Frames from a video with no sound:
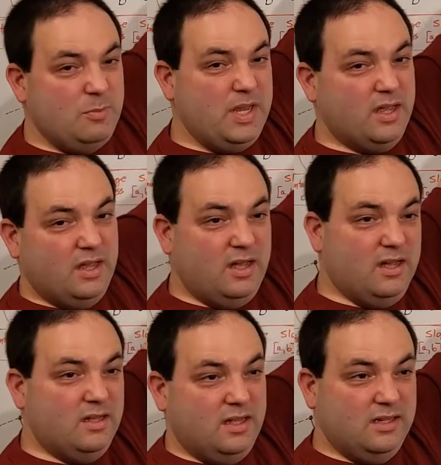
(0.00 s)
be
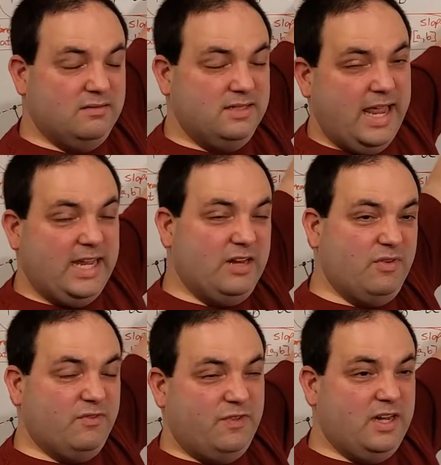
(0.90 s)
a negative
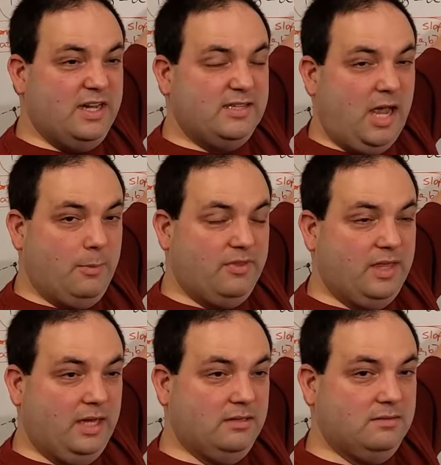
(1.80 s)
infinity type of
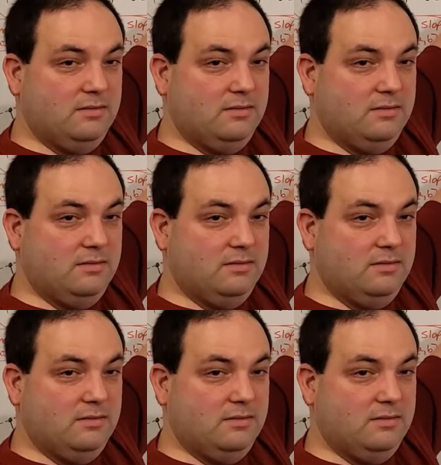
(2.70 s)
thing,